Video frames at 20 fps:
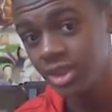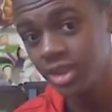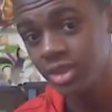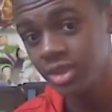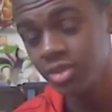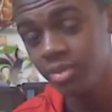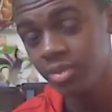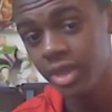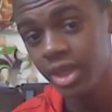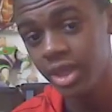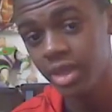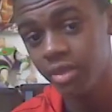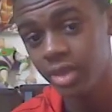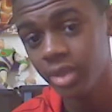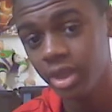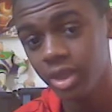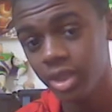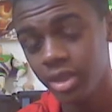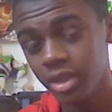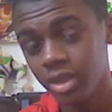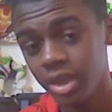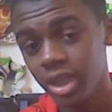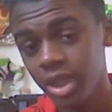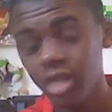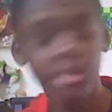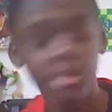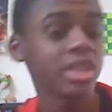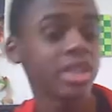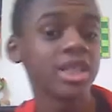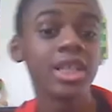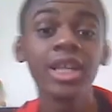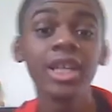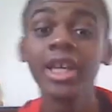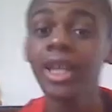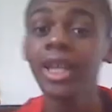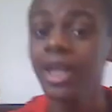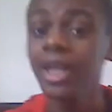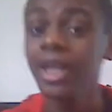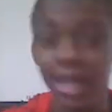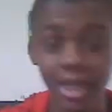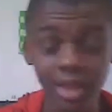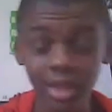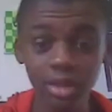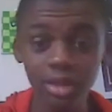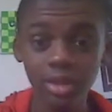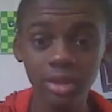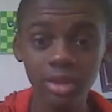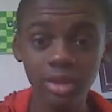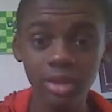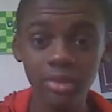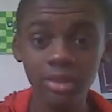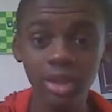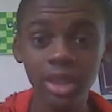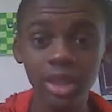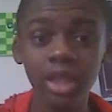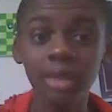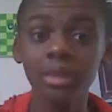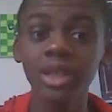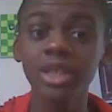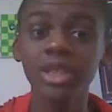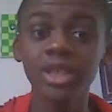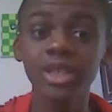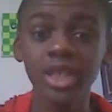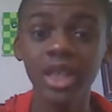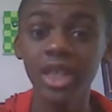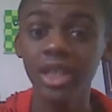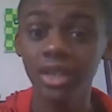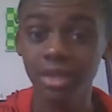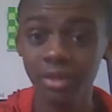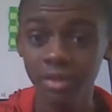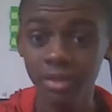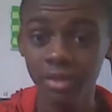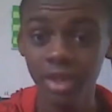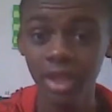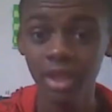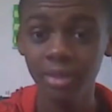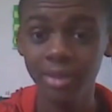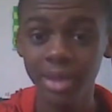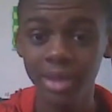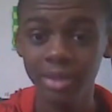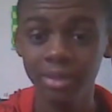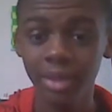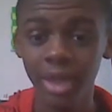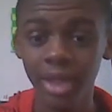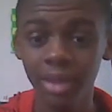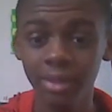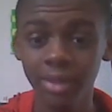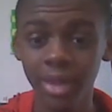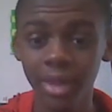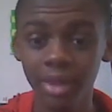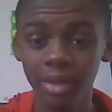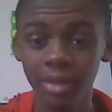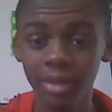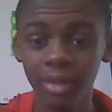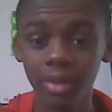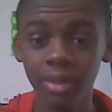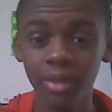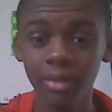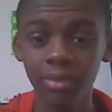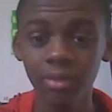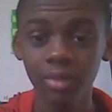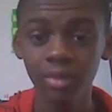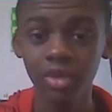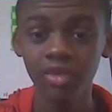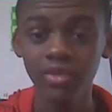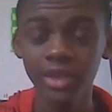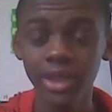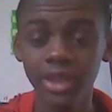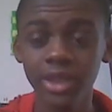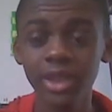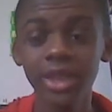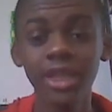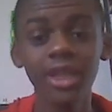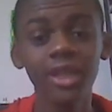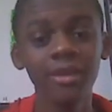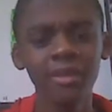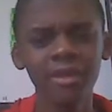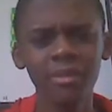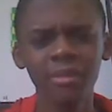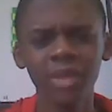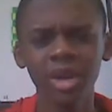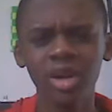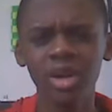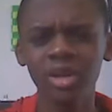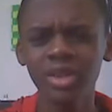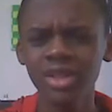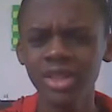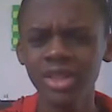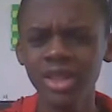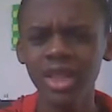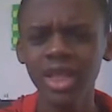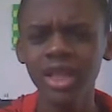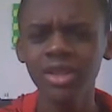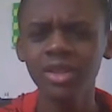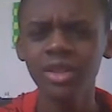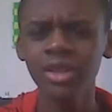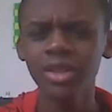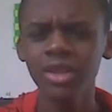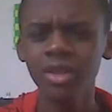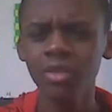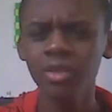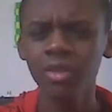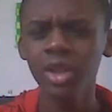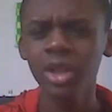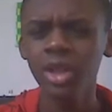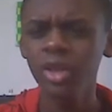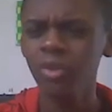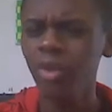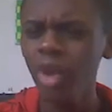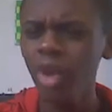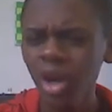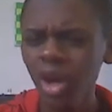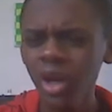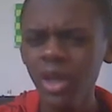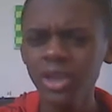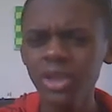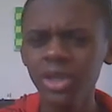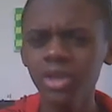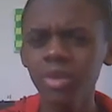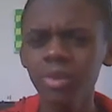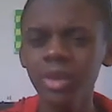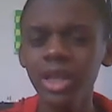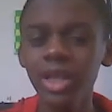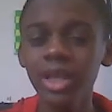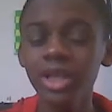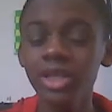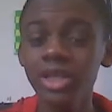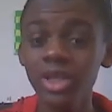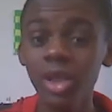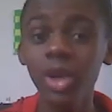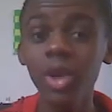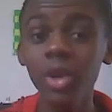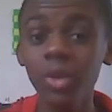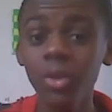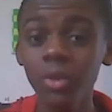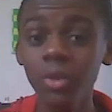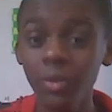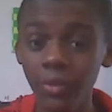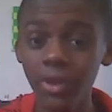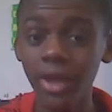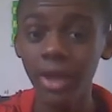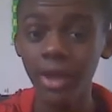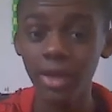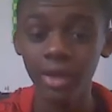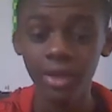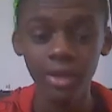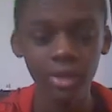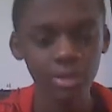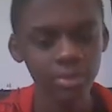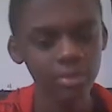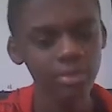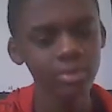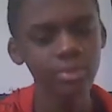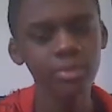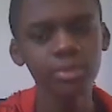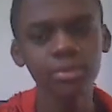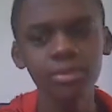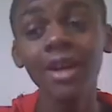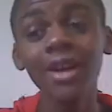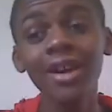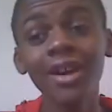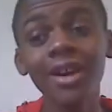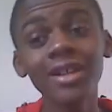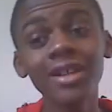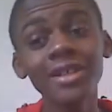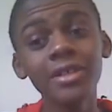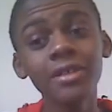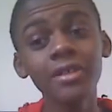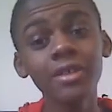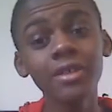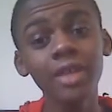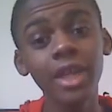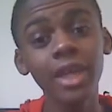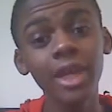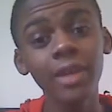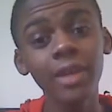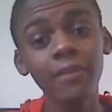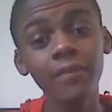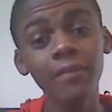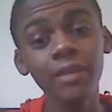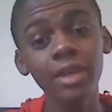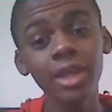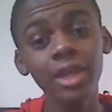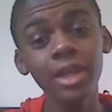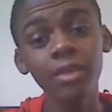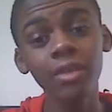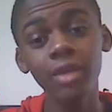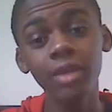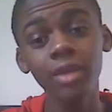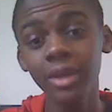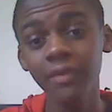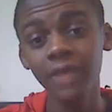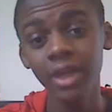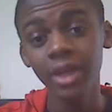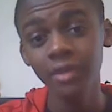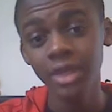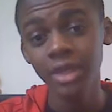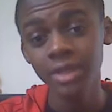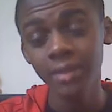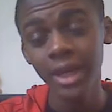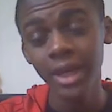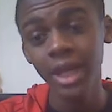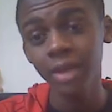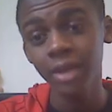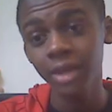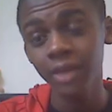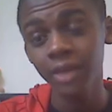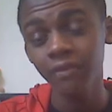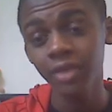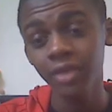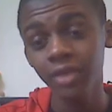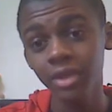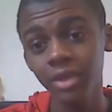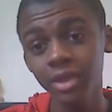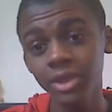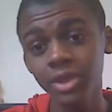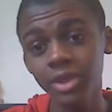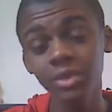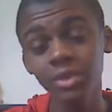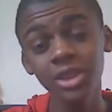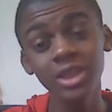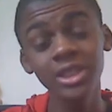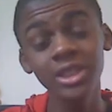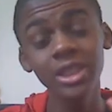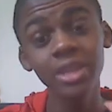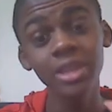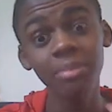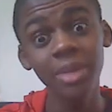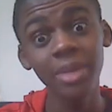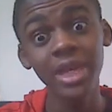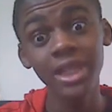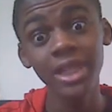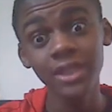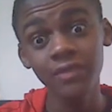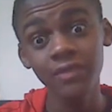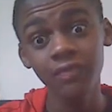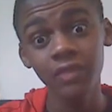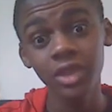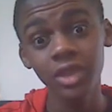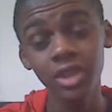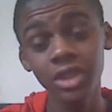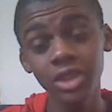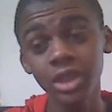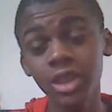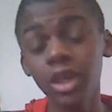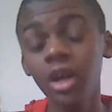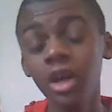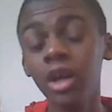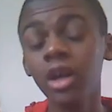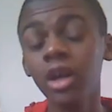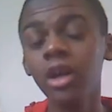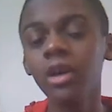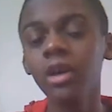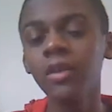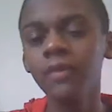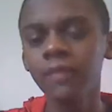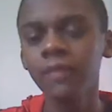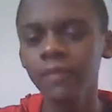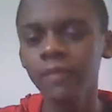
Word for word: Spider-Man comics and the Ultimate comics and the Raimi Spider-Man movies all together into one while also being its own thing. Also, you can't forget one of my favorite Spider-Man villains, which is the best version of